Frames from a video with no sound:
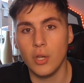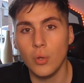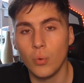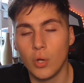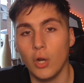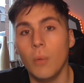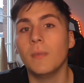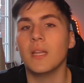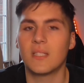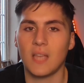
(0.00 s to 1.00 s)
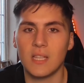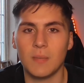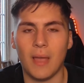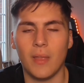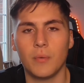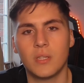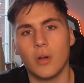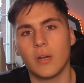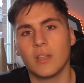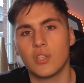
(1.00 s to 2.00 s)
new Colombian centre-back that we
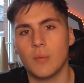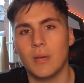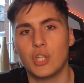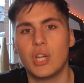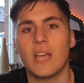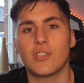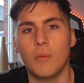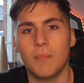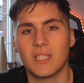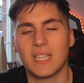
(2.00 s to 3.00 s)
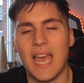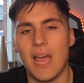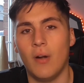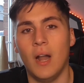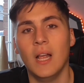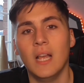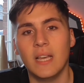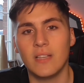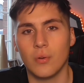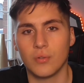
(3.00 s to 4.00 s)
signed in the summer, Gerson Mosquera,
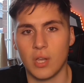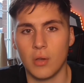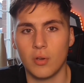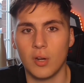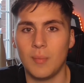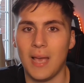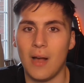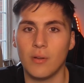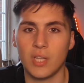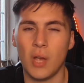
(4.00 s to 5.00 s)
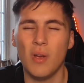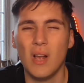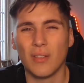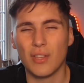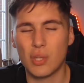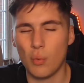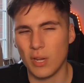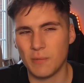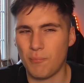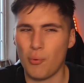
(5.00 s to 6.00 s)
is also going to be out. So the
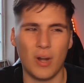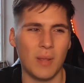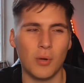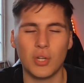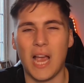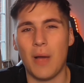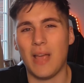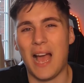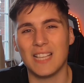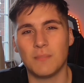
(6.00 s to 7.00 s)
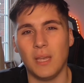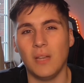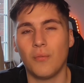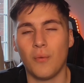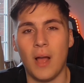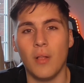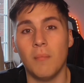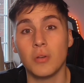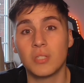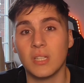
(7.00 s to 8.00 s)
squad is pretty much how it has been throughout
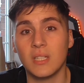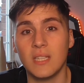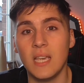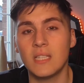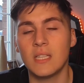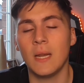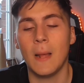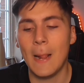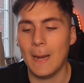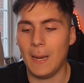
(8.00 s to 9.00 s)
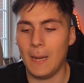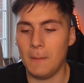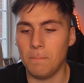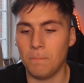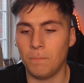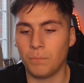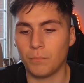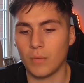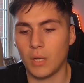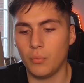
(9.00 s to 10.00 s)
most of the season. Francisco